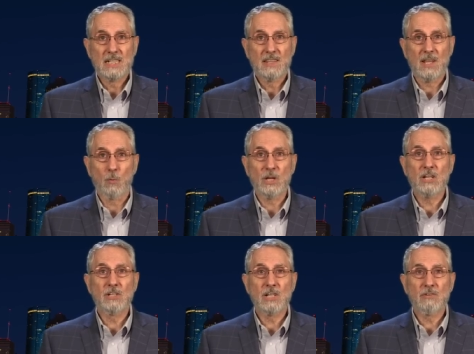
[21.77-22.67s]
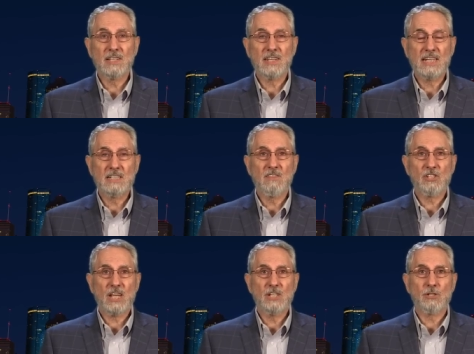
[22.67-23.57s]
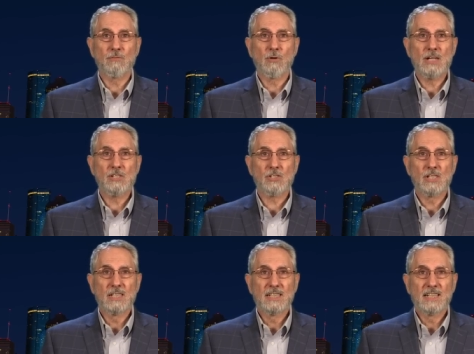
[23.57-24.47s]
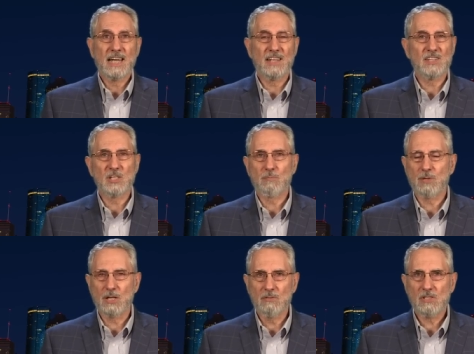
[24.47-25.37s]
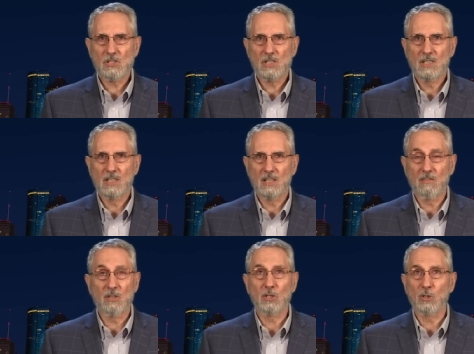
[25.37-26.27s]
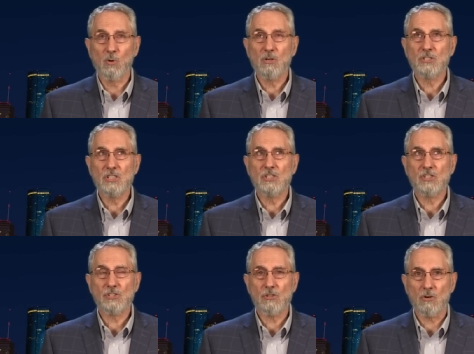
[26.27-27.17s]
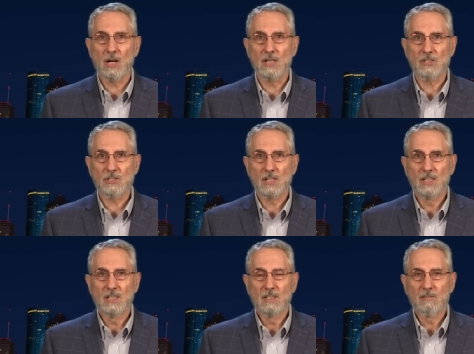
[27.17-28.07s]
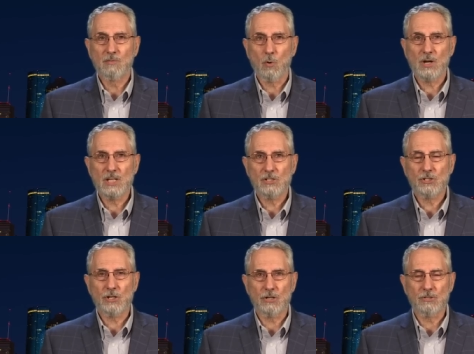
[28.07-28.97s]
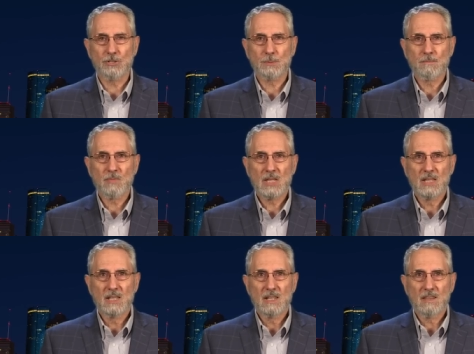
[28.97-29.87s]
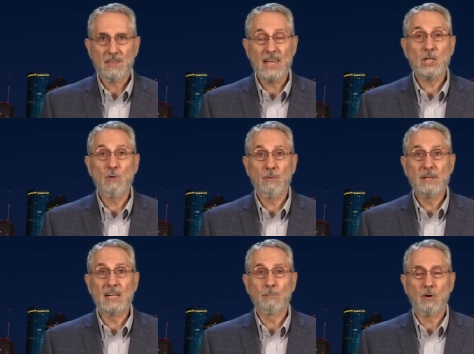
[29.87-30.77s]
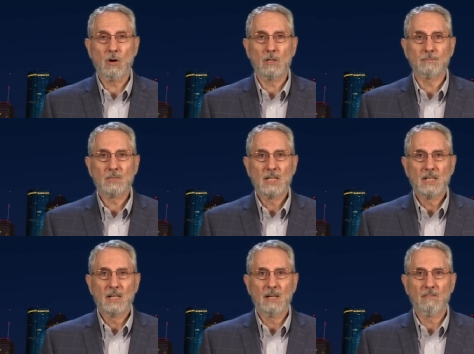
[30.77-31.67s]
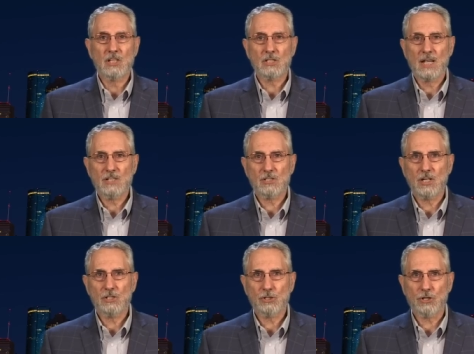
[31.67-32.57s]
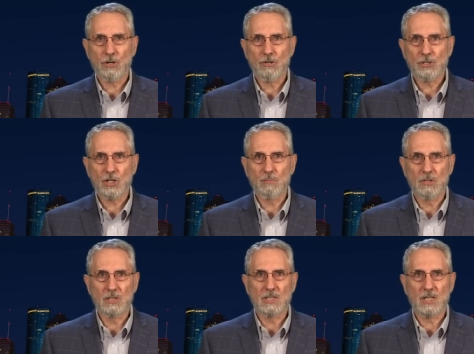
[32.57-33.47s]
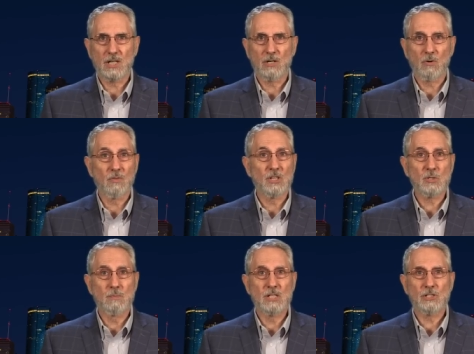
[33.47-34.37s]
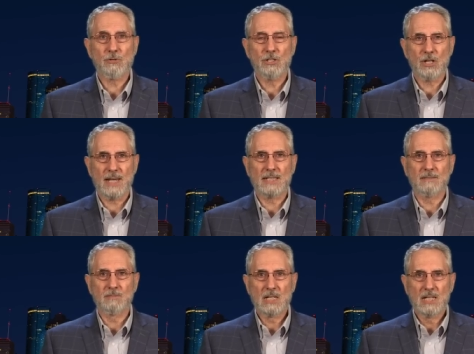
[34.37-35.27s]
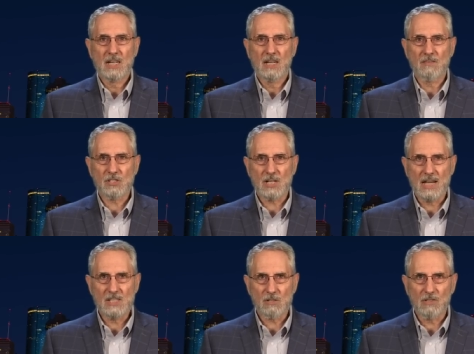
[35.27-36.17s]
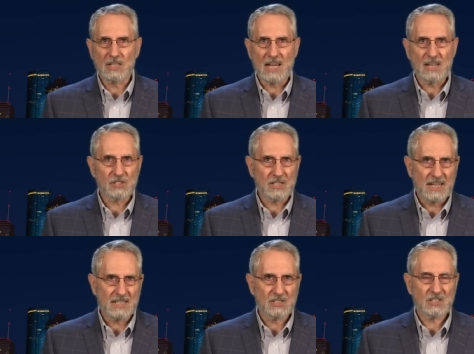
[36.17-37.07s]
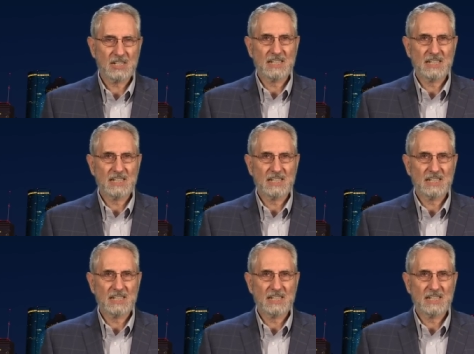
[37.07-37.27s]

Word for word: that we are nearing the end of this age of grace and the appearance of the Lord Jesus Christ for His church. Thank you for being a part of this Last Days Church community here on this ministry channel of Signs of the Last Days.